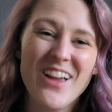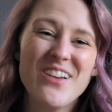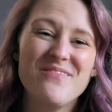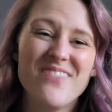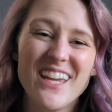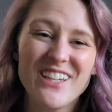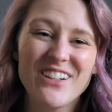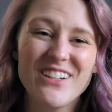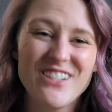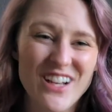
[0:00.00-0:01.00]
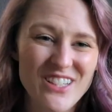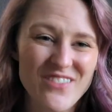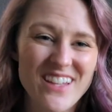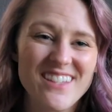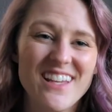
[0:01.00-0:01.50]
Make your
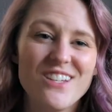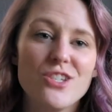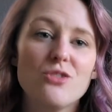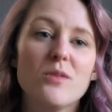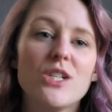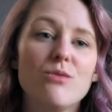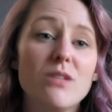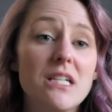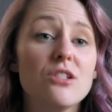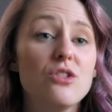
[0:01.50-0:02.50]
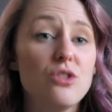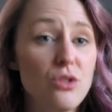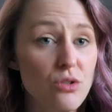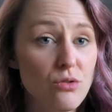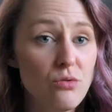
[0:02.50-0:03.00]
adjustments and do what you need to
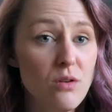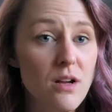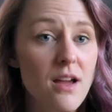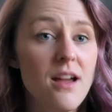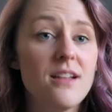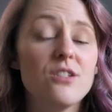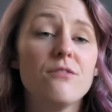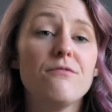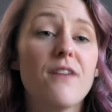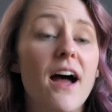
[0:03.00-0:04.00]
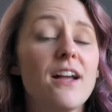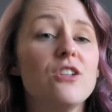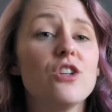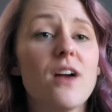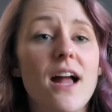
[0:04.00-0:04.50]
do to find
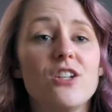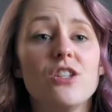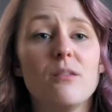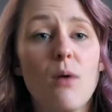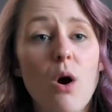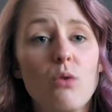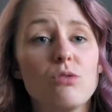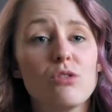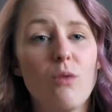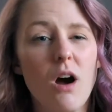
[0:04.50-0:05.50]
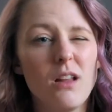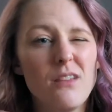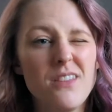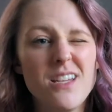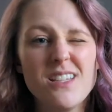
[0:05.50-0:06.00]
your edge in the pose. So all of
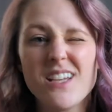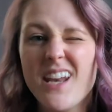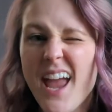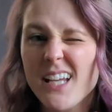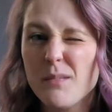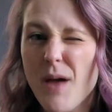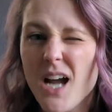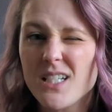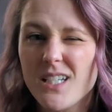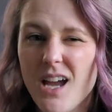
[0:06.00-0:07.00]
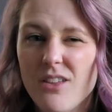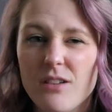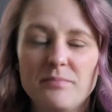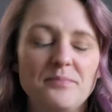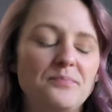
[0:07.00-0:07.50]
these connect back together.